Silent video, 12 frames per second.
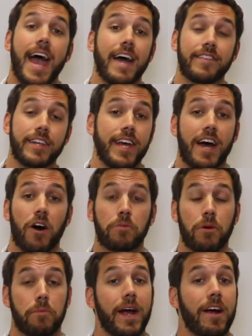and then they
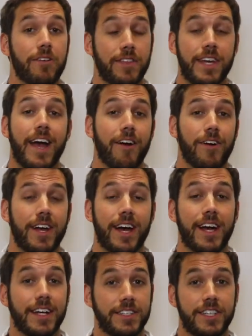help repair the
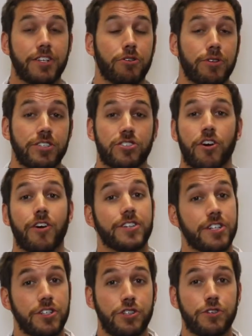area and decrease scar
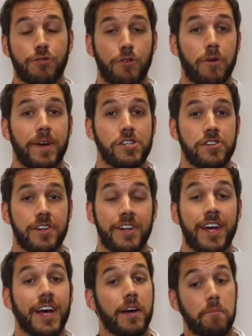tissue formation,